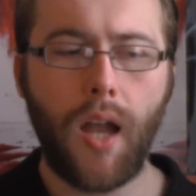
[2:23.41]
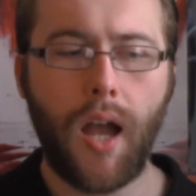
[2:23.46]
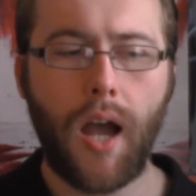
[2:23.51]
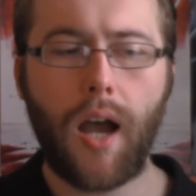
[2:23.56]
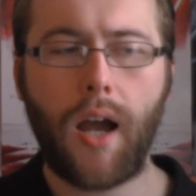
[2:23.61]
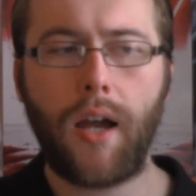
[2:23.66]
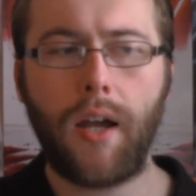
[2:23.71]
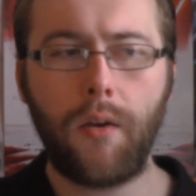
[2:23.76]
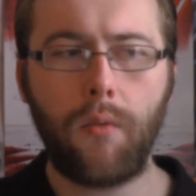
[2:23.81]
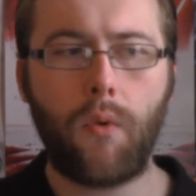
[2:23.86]

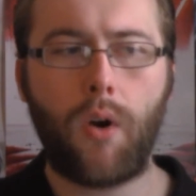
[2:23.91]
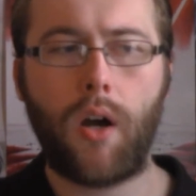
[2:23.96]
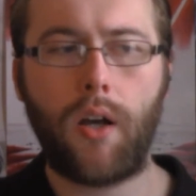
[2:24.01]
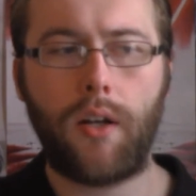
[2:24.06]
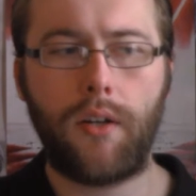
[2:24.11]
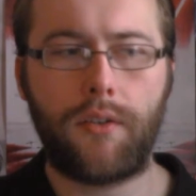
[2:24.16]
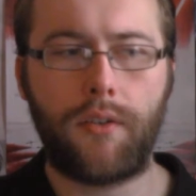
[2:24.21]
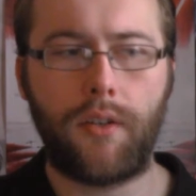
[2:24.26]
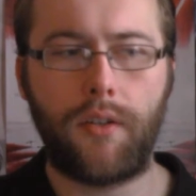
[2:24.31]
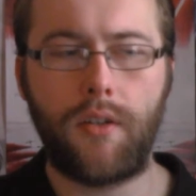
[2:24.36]
I
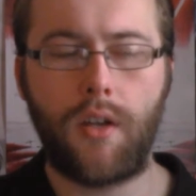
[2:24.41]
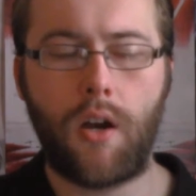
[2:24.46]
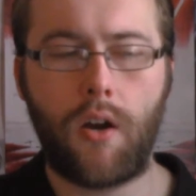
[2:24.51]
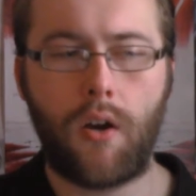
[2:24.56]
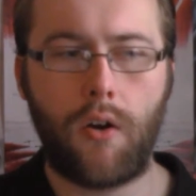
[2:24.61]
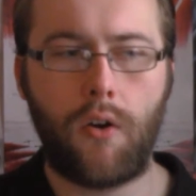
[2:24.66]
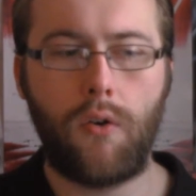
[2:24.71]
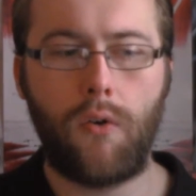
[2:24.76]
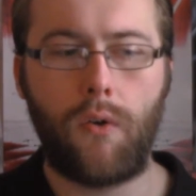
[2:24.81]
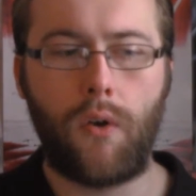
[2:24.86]
wanted to
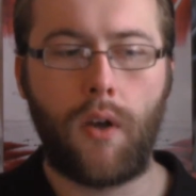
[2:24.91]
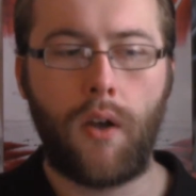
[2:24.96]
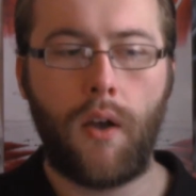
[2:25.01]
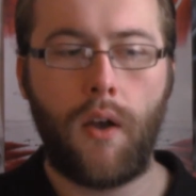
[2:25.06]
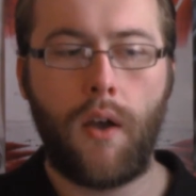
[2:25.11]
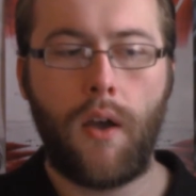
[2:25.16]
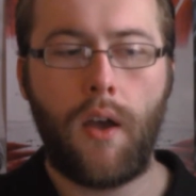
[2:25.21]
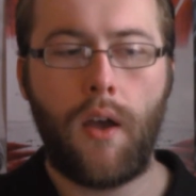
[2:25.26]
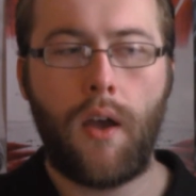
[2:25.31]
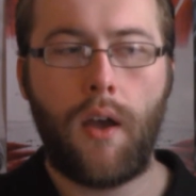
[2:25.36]
know
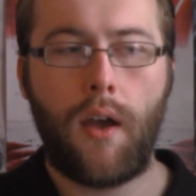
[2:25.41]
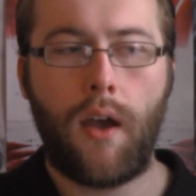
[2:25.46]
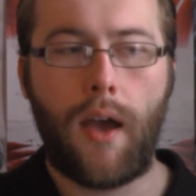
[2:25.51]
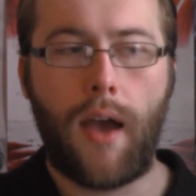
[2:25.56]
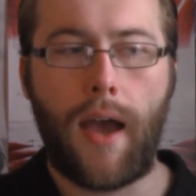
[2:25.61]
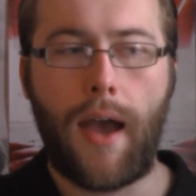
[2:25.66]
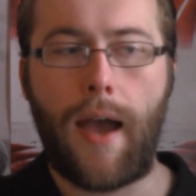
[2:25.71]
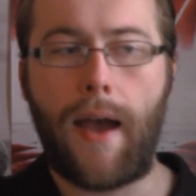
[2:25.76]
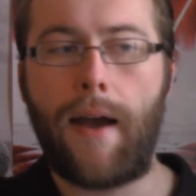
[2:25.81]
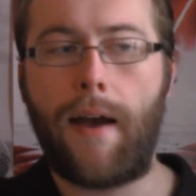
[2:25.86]

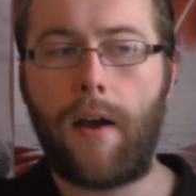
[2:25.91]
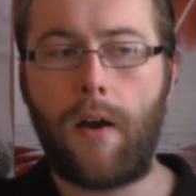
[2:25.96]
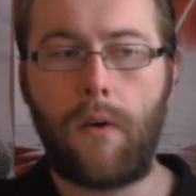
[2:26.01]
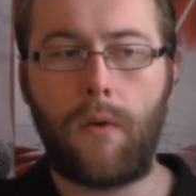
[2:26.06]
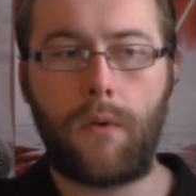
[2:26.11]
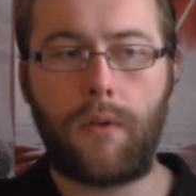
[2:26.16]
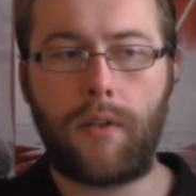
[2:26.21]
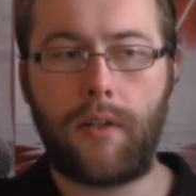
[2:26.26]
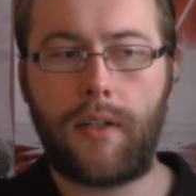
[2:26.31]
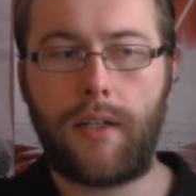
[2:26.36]

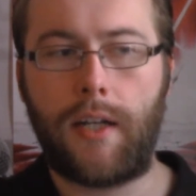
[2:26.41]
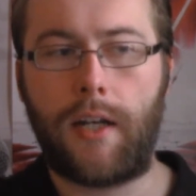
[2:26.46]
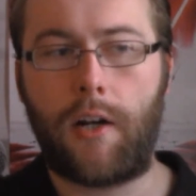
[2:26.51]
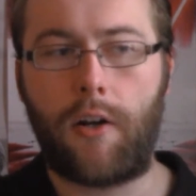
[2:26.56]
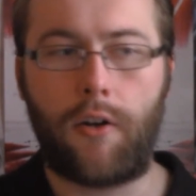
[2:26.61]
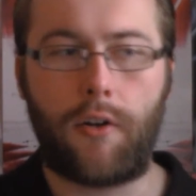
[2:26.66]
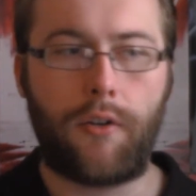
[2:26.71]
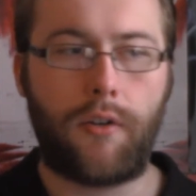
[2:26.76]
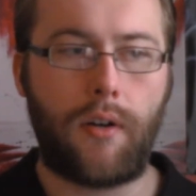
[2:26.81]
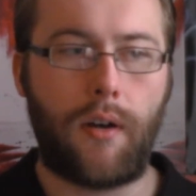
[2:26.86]
how the
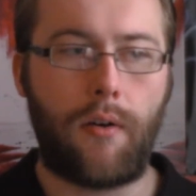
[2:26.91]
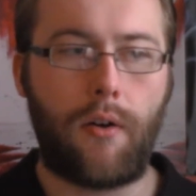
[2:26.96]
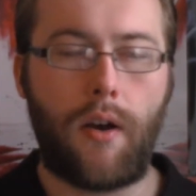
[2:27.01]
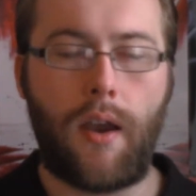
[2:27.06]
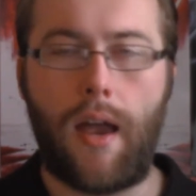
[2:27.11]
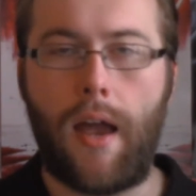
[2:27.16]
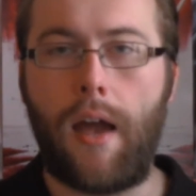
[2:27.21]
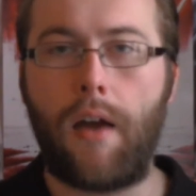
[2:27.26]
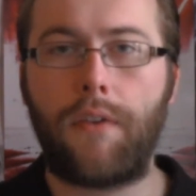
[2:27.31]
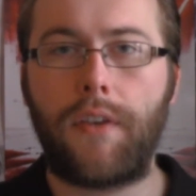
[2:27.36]
character, or
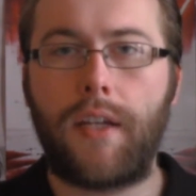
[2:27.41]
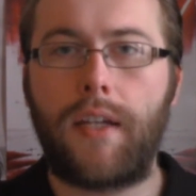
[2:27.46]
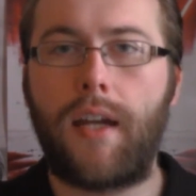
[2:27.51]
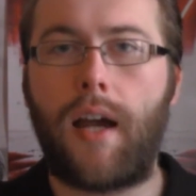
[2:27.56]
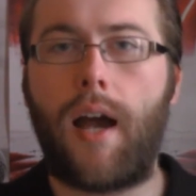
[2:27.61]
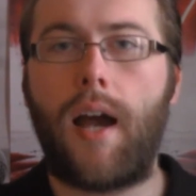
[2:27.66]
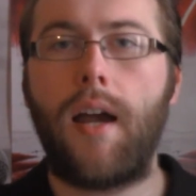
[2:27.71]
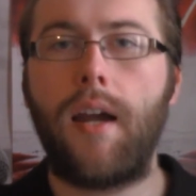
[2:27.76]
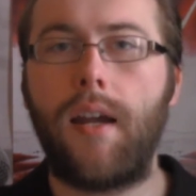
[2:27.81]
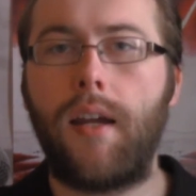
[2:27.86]
how the
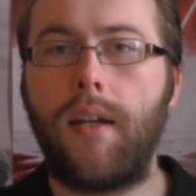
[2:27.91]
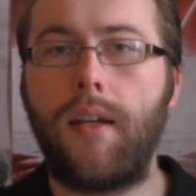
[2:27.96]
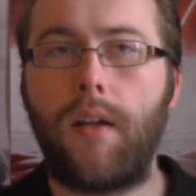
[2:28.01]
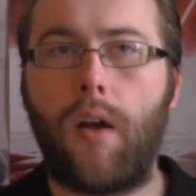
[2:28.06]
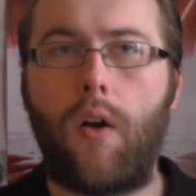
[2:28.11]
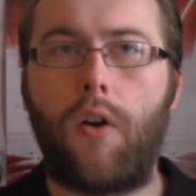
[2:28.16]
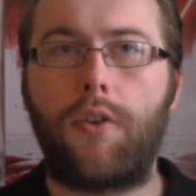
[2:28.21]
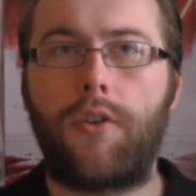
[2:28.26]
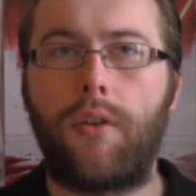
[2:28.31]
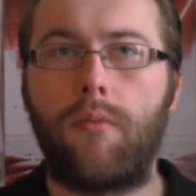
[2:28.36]
guy
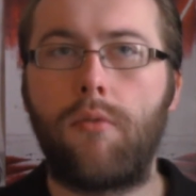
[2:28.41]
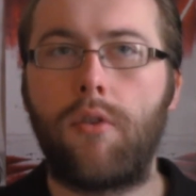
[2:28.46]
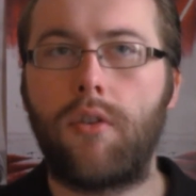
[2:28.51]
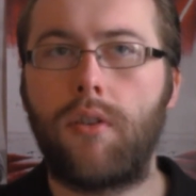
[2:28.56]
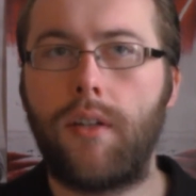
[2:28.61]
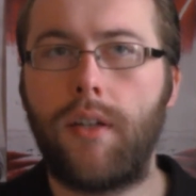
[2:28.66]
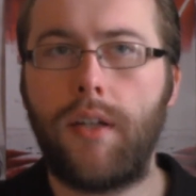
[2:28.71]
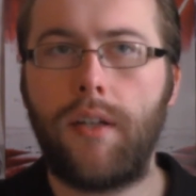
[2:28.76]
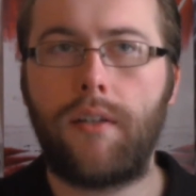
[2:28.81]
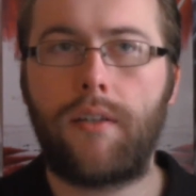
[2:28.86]

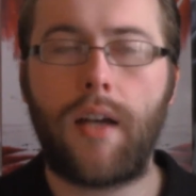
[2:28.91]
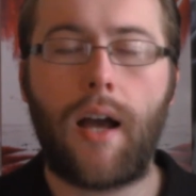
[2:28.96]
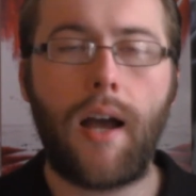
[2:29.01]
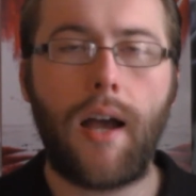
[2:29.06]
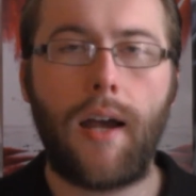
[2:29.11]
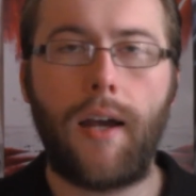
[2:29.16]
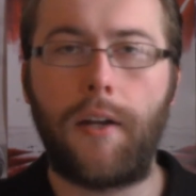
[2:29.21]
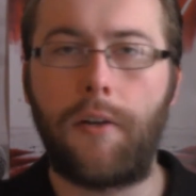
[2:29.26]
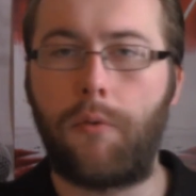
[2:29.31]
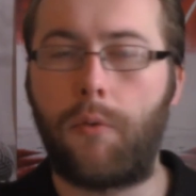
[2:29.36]
ultimately
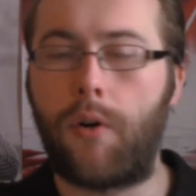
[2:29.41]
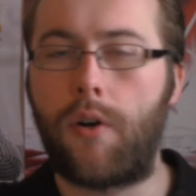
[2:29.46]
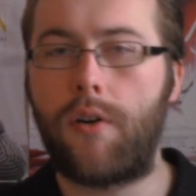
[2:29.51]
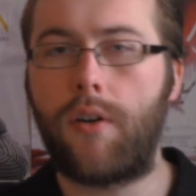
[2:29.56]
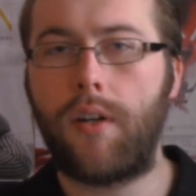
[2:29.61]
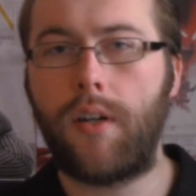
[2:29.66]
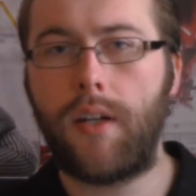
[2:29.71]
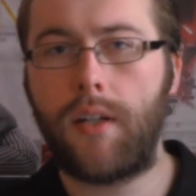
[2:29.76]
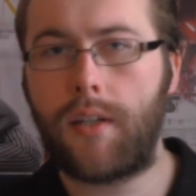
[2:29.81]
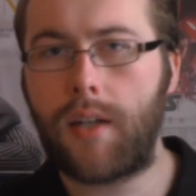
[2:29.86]
died. Where
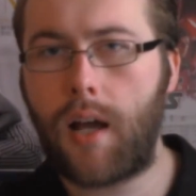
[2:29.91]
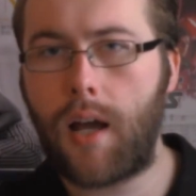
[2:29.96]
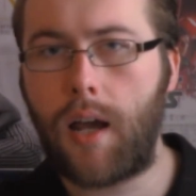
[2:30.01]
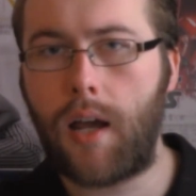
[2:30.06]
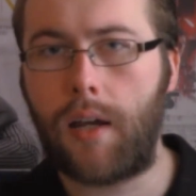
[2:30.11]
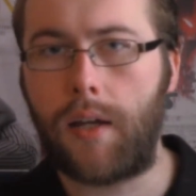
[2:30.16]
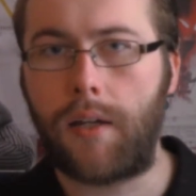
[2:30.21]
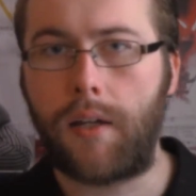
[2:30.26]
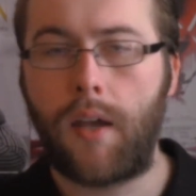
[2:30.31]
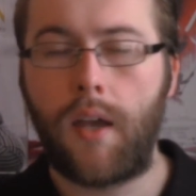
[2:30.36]
did he
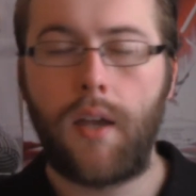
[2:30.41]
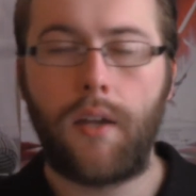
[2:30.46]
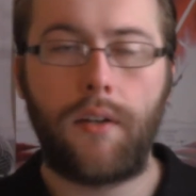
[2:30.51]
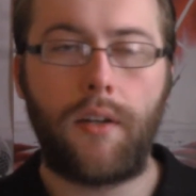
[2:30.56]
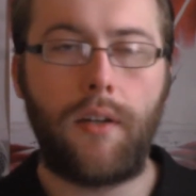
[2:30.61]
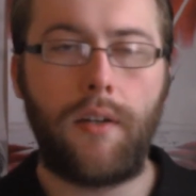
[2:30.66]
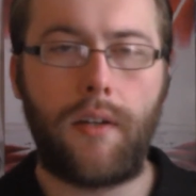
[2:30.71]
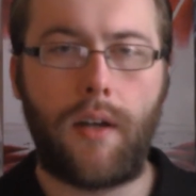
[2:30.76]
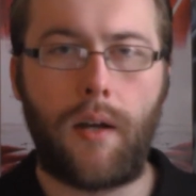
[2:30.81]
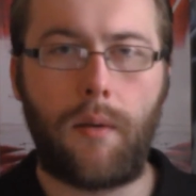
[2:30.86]
die?
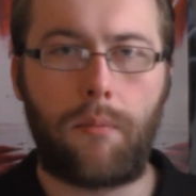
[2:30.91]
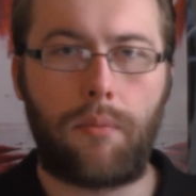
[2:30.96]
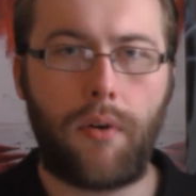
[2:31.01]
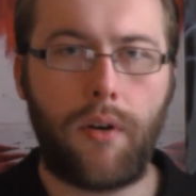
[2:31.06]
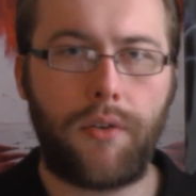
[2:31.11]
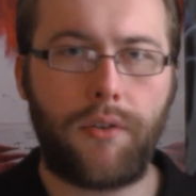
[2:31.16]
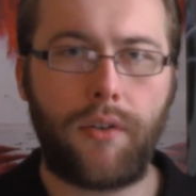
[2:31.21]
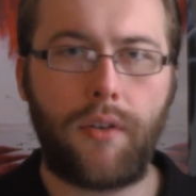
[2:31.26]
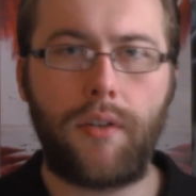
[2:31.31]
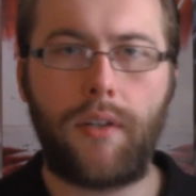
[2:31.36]
Did he die in
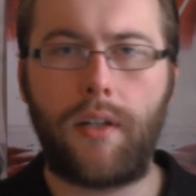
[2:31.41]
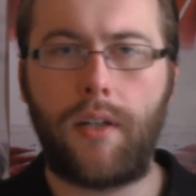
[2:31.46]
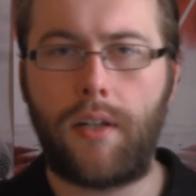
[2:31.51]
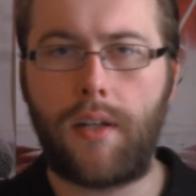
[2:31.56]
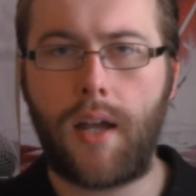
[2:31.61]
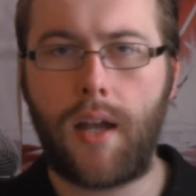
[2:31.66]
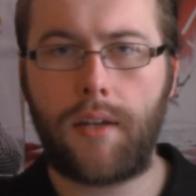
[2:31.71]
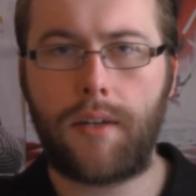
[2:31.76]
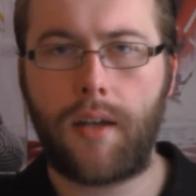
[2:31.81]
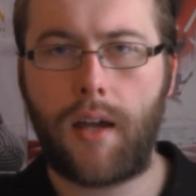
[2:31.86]
prison? Did he
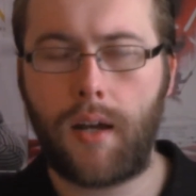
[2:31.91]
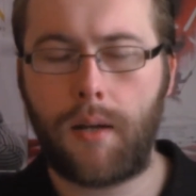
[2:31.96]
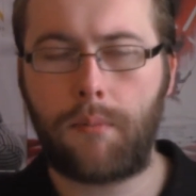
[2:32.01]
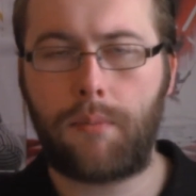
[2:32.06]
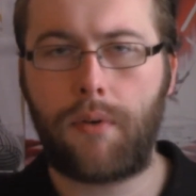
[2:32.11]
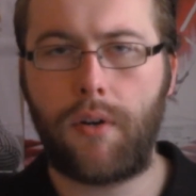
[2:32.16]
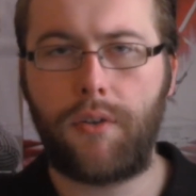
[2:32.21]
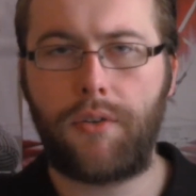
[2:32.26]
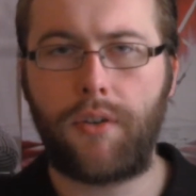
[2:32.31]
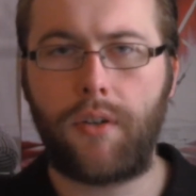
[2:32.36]
not die in
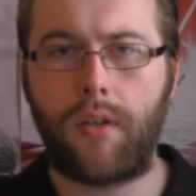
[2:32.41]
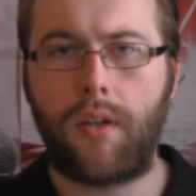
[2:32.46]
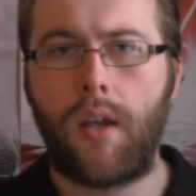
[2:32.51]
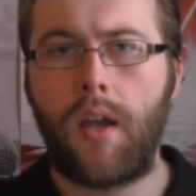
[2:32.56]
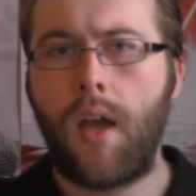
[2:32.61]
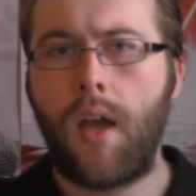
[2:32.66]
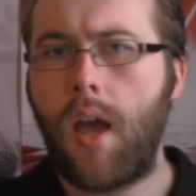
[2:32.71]
prison?